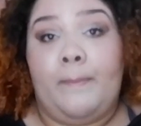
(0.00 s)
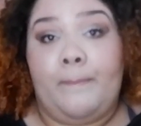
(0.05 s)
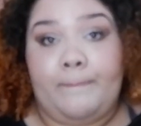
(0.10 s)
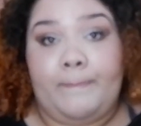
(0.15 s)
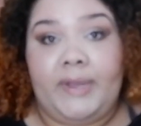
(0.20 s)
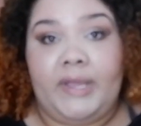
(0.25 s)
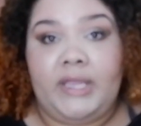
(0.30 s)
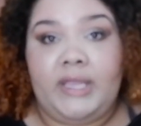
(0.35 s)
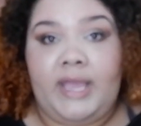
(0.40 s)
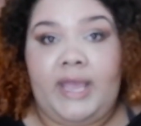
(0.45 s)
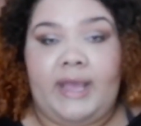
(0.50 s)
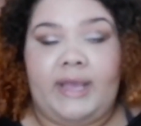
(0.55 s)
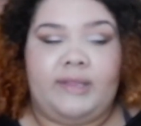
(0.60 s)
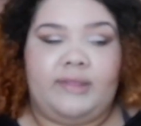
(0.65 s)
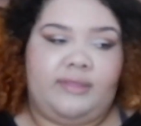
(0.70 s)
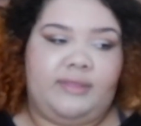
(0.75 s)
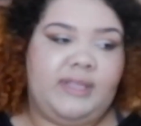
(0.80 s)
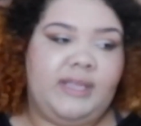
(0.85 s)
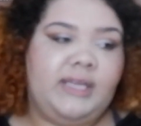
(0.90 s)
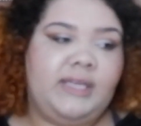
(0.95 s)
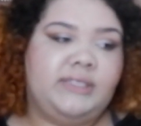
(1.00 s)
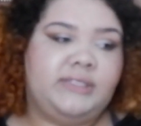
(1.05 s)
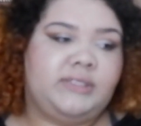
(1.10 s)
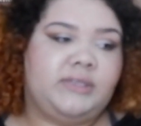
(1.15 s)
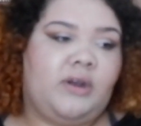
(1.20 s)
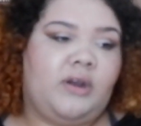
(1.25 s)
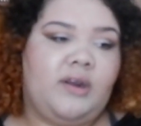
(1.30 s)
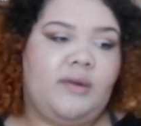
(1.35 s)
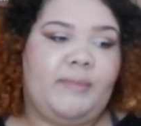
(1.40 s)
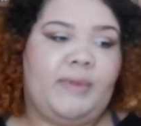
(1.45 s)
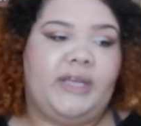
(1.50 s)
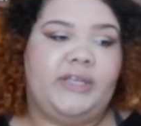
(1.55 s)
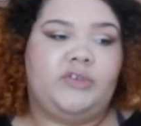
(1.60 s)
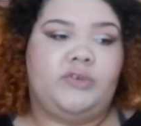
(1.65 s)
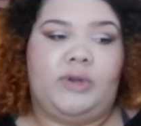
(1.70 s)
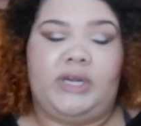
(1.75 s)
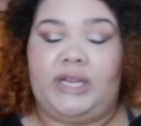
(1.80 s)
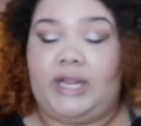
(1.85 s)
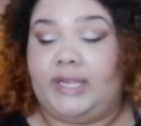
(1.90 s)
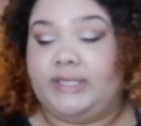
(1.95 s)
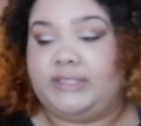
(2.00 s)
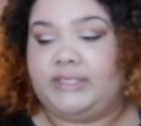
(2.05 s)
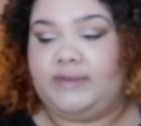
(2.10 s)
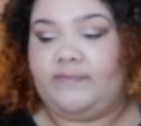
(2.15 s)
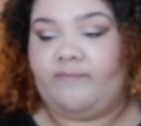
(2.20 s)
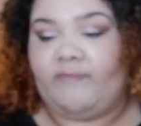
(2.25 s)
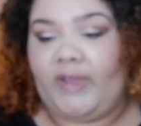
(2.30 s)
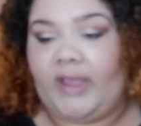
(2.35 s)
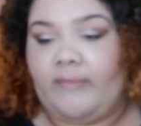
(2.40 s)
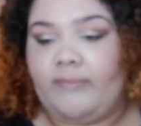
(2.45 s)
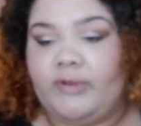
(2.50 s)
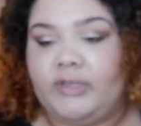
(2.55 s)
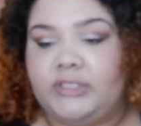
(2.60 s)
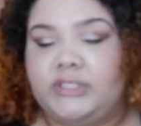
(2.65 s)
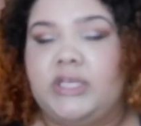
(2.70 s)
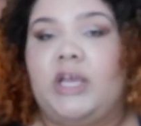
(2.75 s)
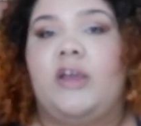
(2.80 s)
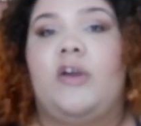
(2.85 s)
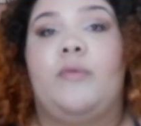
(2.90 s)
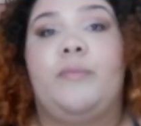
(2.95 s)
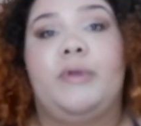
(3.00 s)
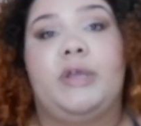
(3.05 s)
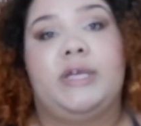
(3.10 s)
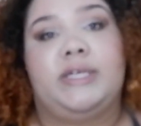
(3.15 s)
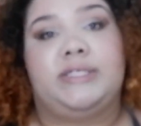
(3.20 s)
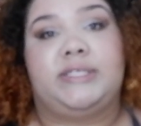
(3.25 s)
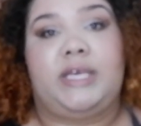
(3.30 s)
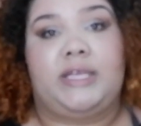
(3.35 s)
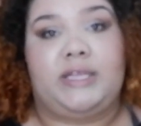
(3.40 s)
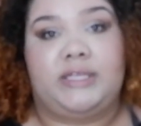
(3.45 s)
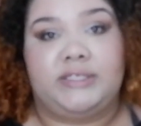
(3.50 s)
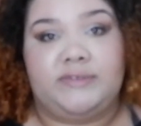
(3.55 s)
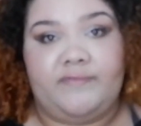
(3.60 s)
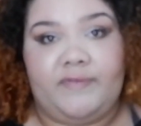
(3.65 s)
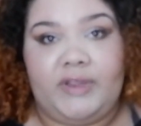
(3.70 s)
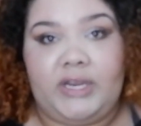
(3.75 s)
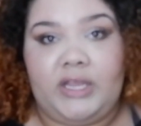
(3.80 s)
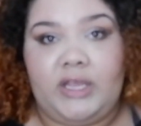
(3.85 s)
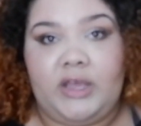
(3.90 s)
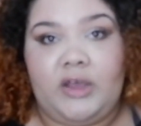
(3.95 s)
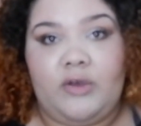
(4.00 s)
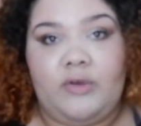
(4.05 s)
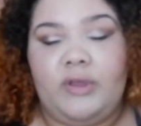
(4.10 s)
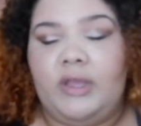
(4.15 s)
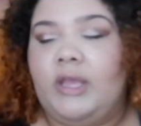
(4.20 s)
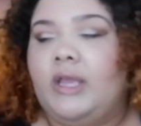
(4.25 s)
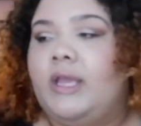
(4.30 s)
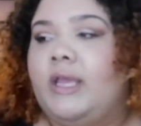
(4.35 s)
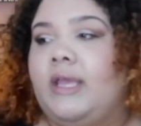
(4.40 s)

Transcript: But yeah, these are my 2019 favorites. I hope you guys liked this video.